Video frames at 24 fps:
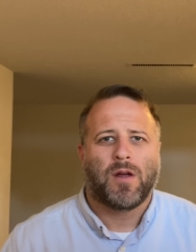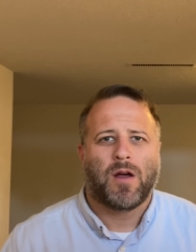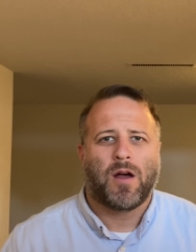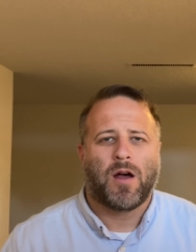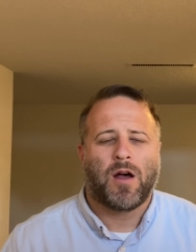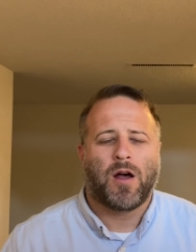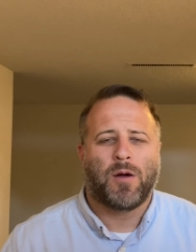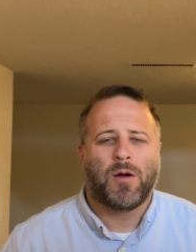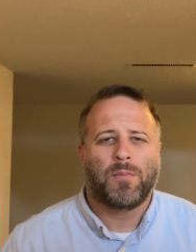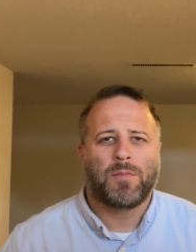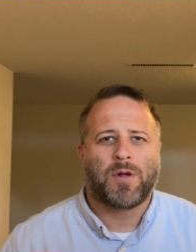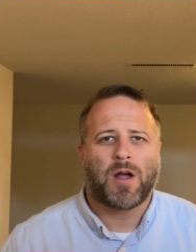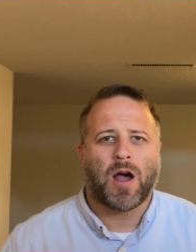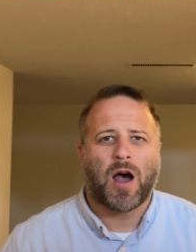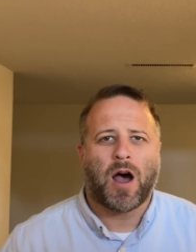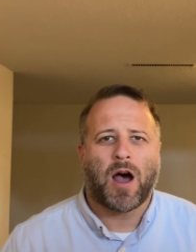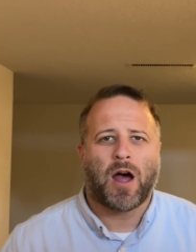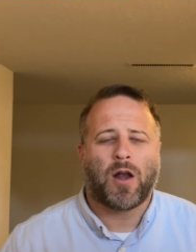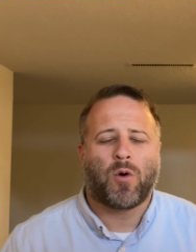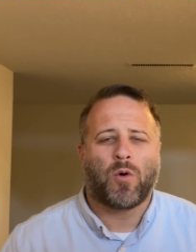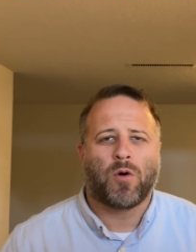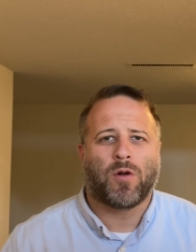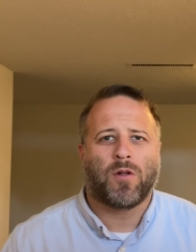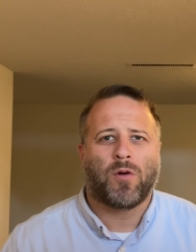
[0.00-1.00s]

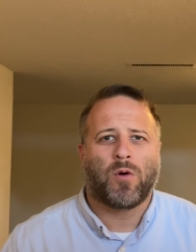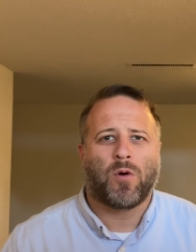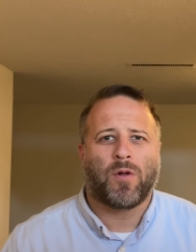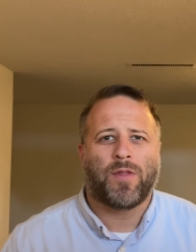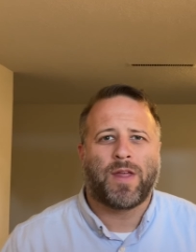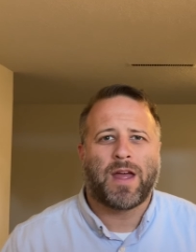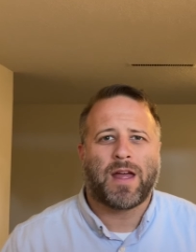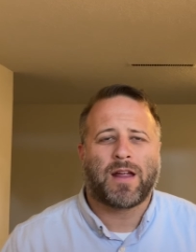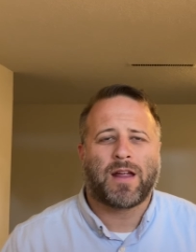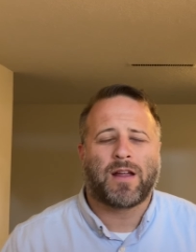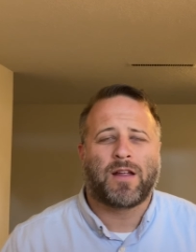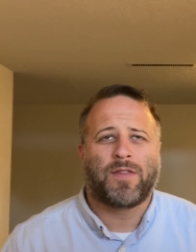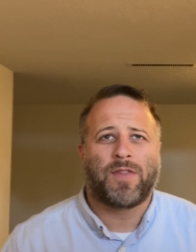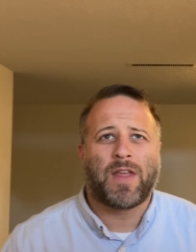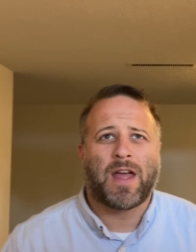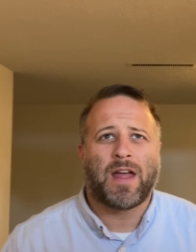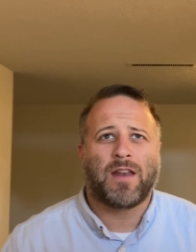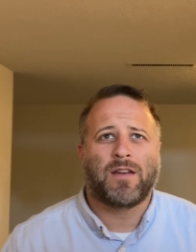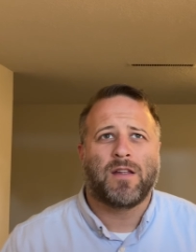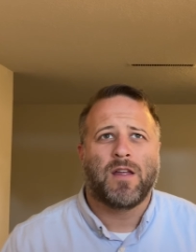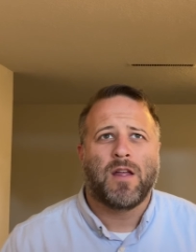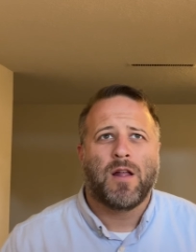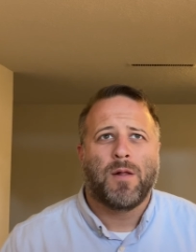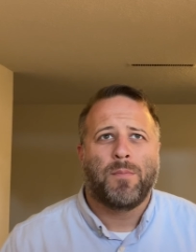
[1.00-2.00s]
God, or
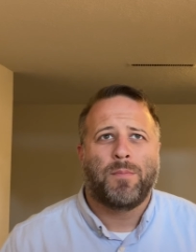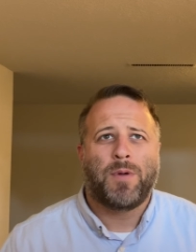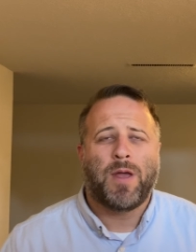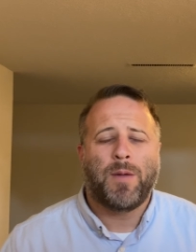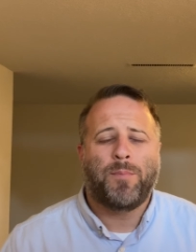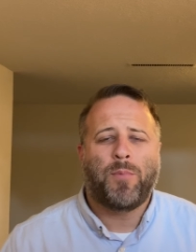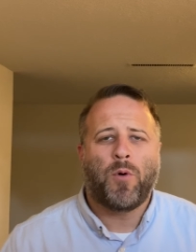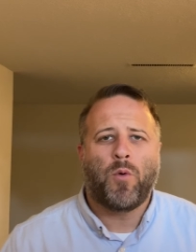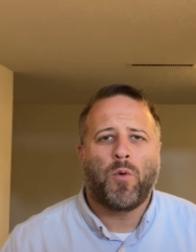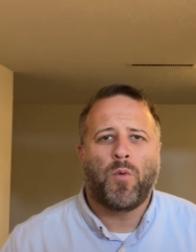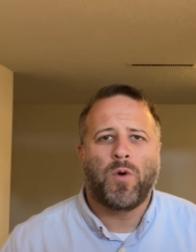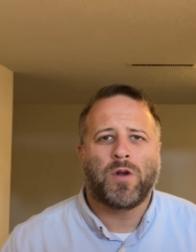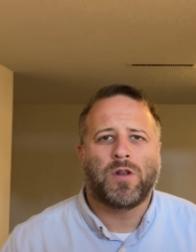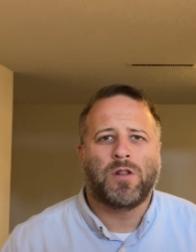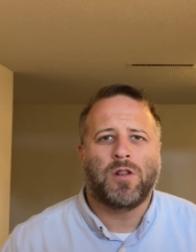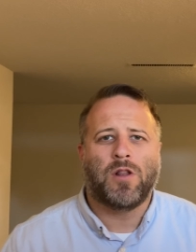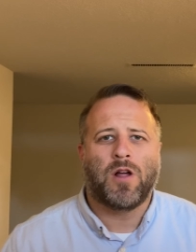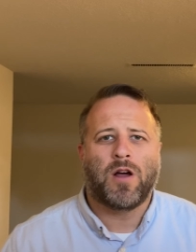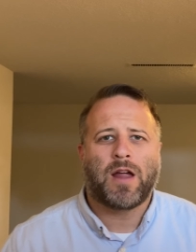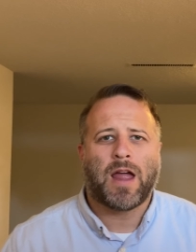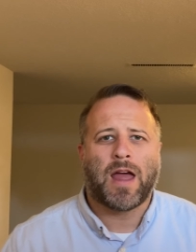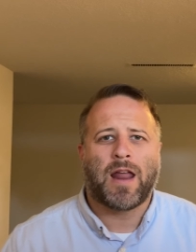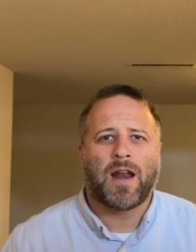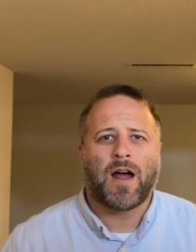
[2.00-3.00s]
that people would
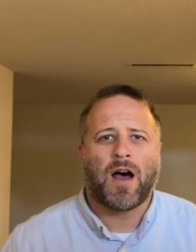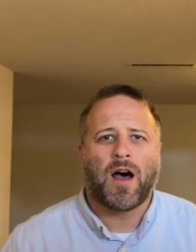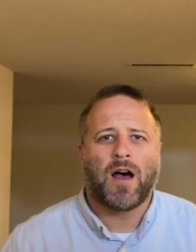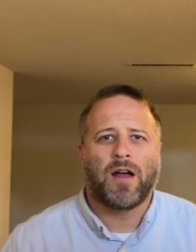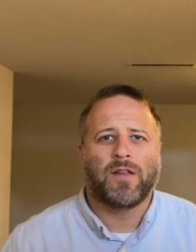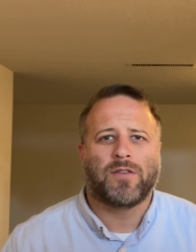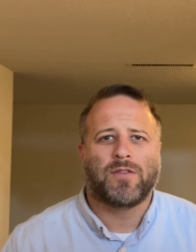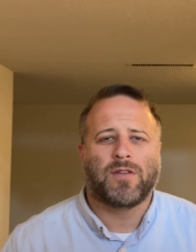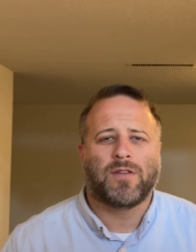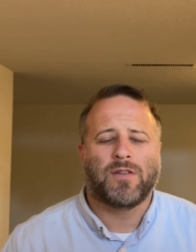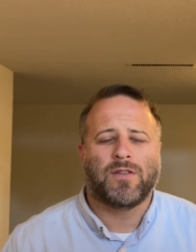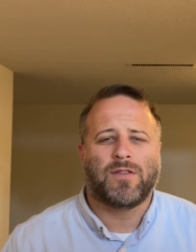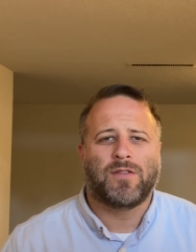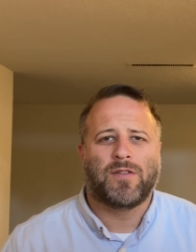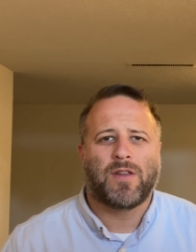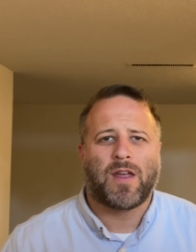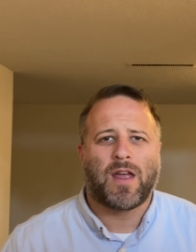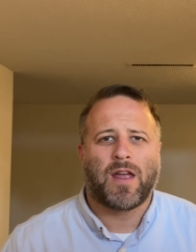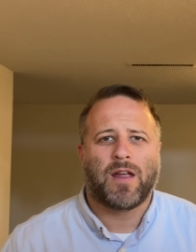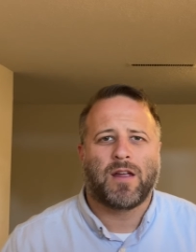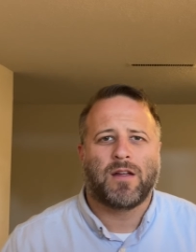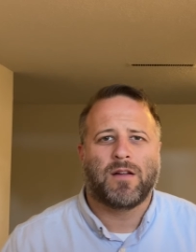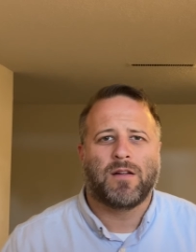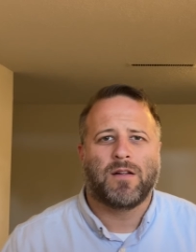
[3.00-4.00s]
look at us and
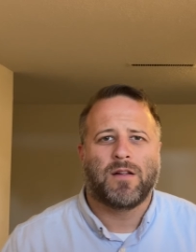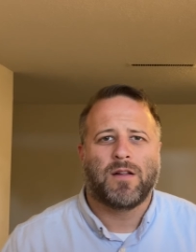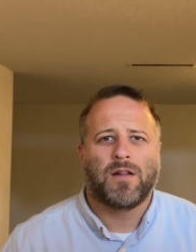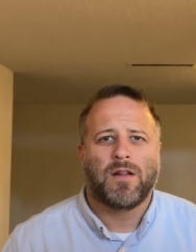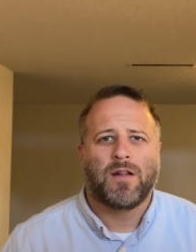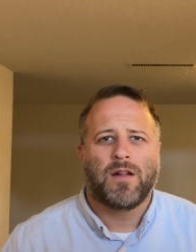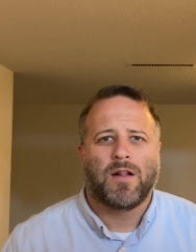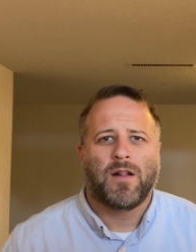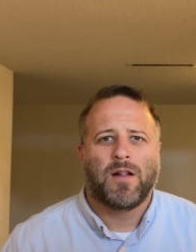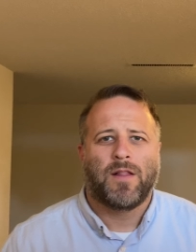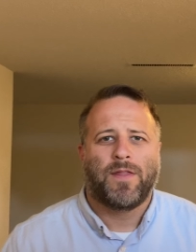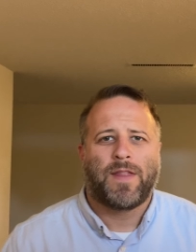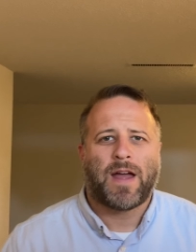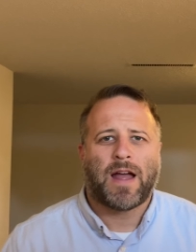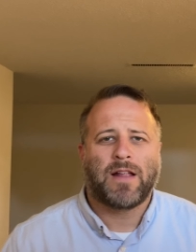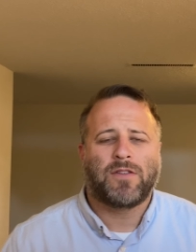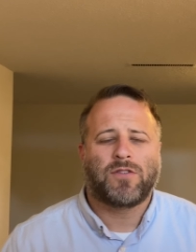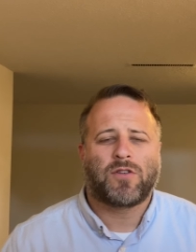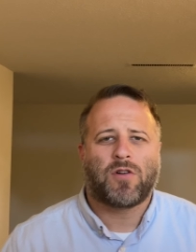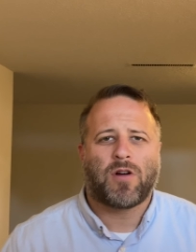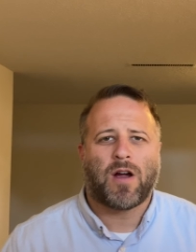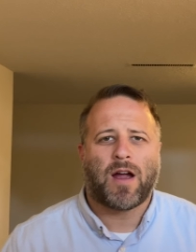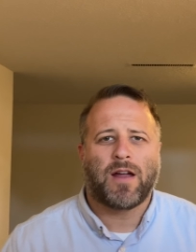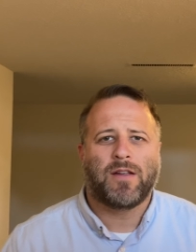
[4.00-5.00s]
say, that's
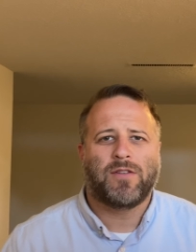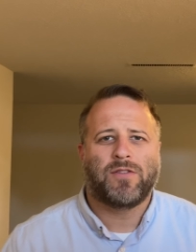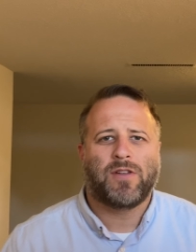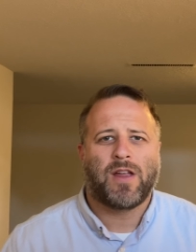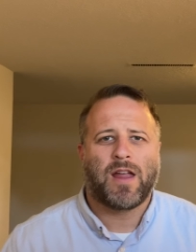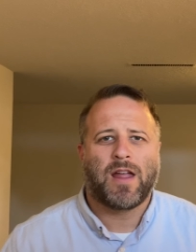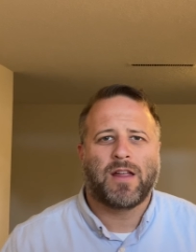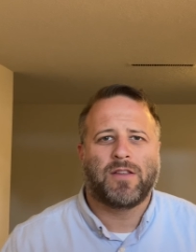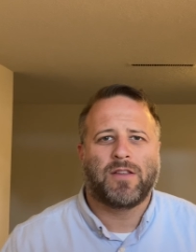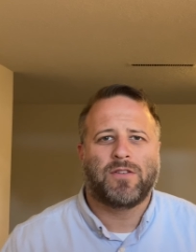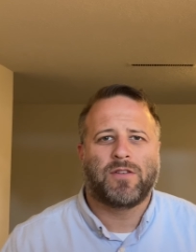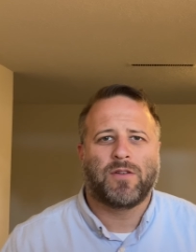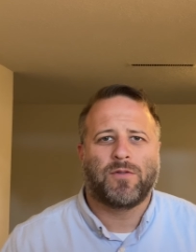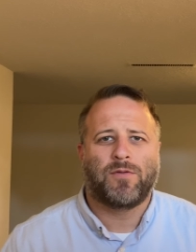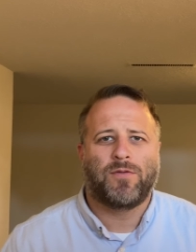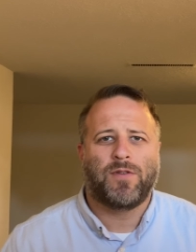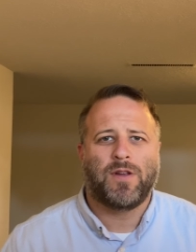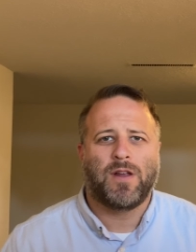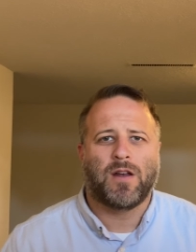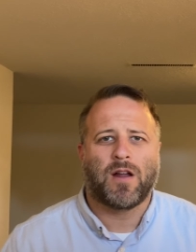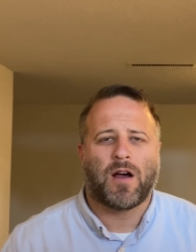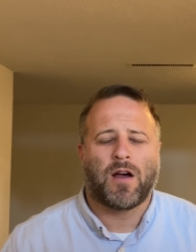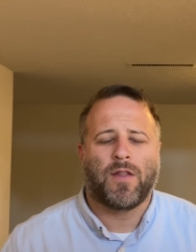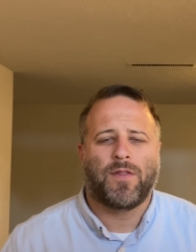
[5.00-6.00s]
Christ's hands and
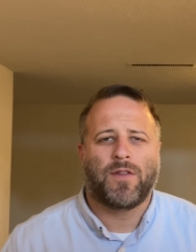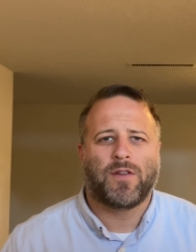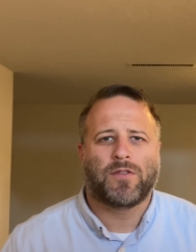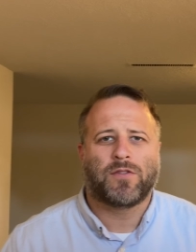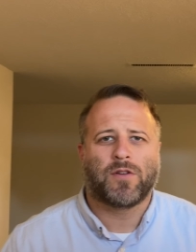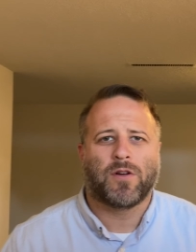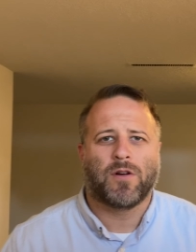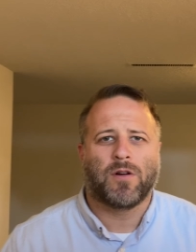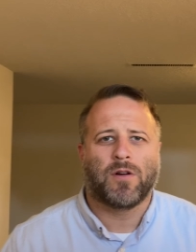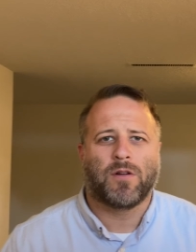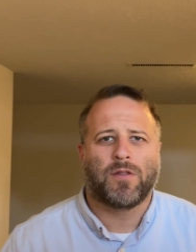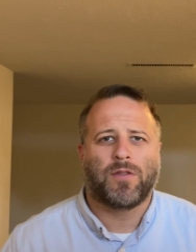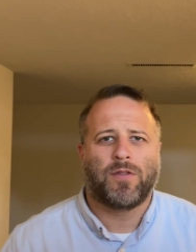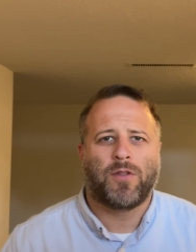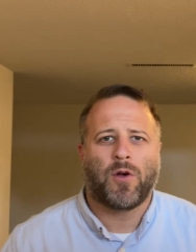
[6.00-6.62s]
feet on this earth.